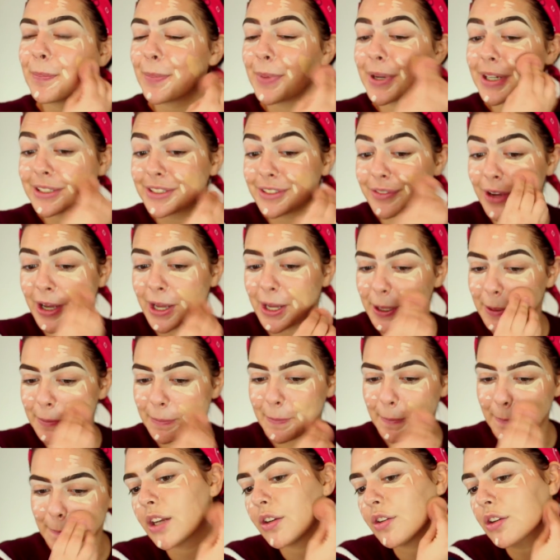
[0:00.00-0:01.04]
But it's
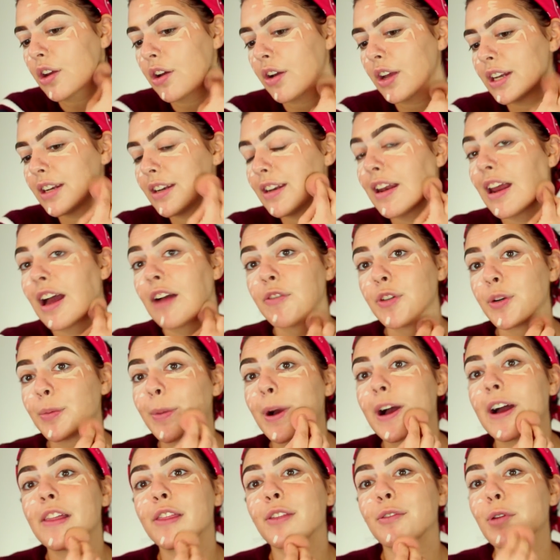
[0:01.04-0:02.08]
fine. Can you tell I never
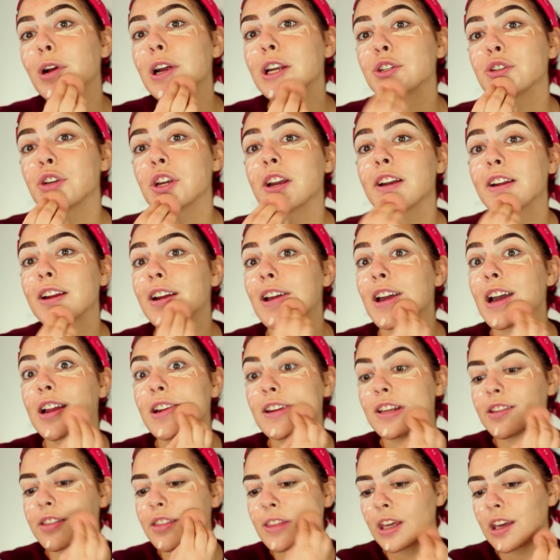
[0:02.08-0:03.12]
buy the right shade in
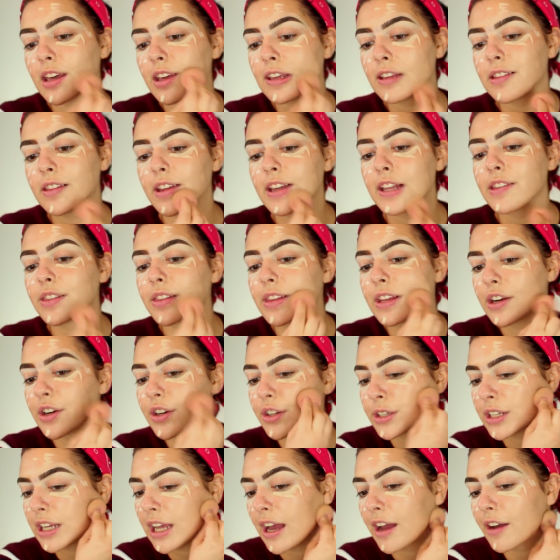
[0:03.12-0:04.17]
anything? Like,
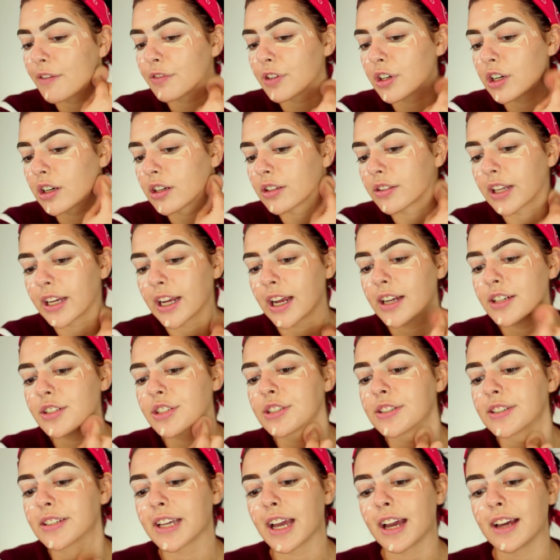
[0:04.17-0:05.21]
literally ever. Like, I
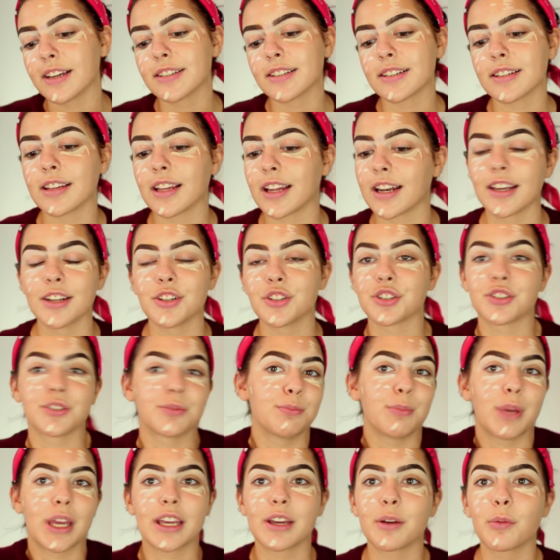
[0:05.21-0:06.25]
just guess and then I
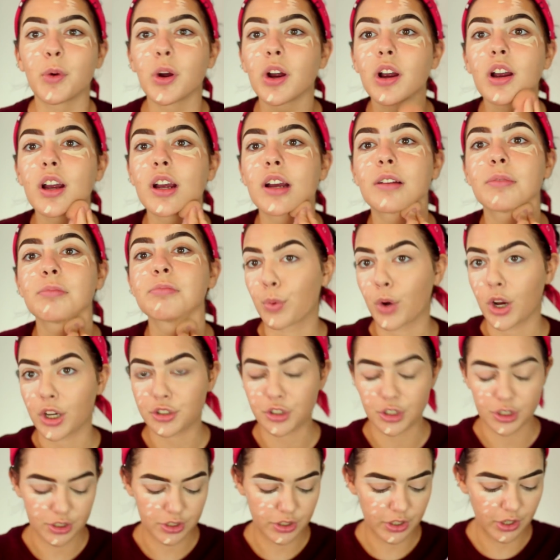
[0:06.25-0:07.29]
just make it work.
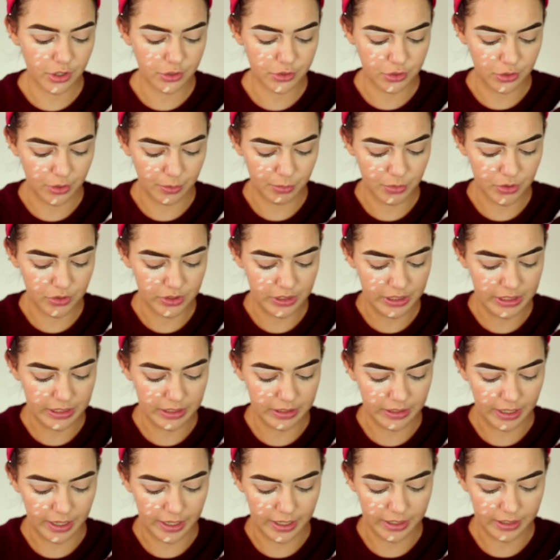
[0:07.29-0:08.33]
Brushes though, so I'm
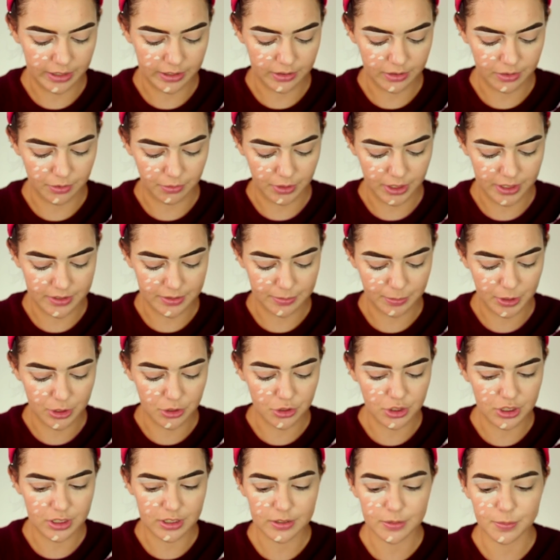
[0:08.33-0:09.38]
using like the right
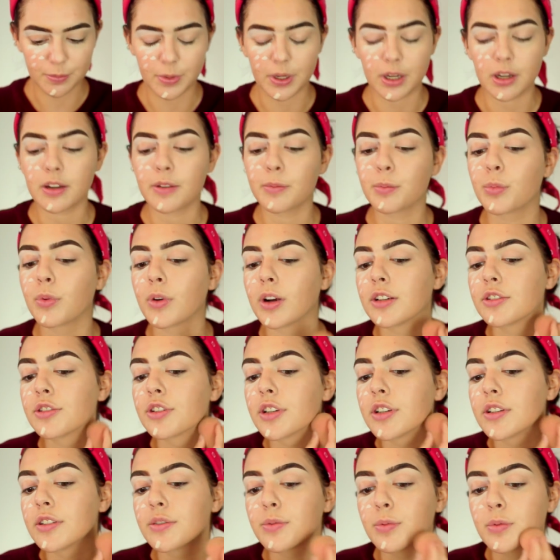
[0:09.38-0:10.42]
sponges, but
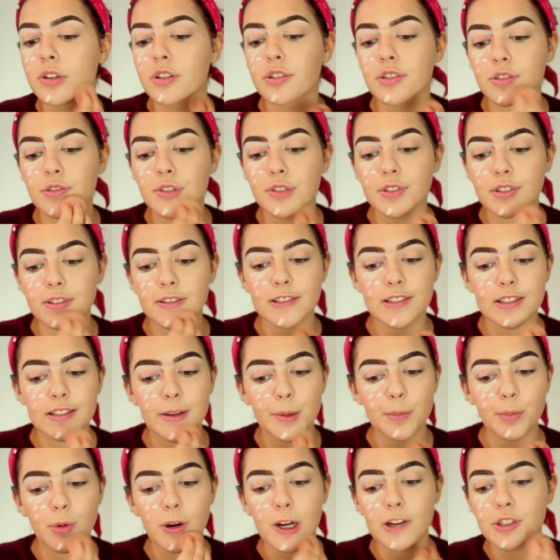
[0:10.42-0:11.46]
brushes, we're just using the
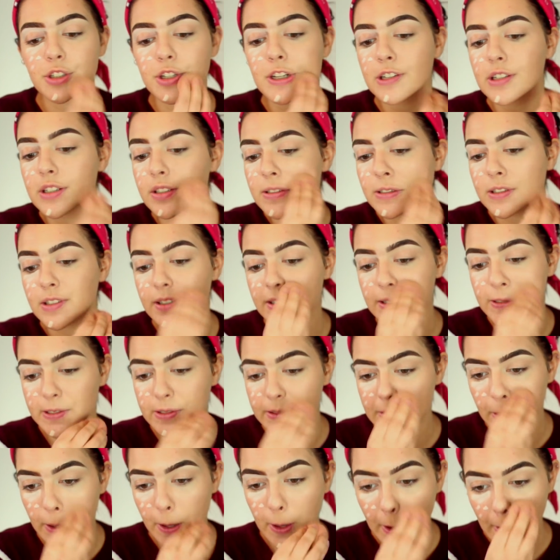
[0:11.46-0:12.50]
same brushes
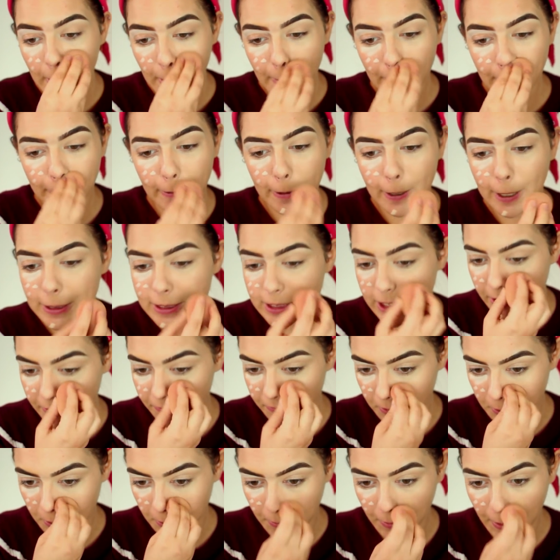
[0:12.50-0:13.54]
because we don't got
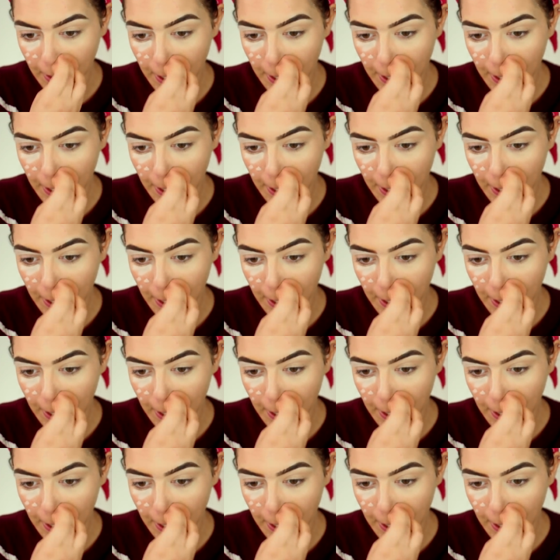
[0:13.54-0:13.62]
time for all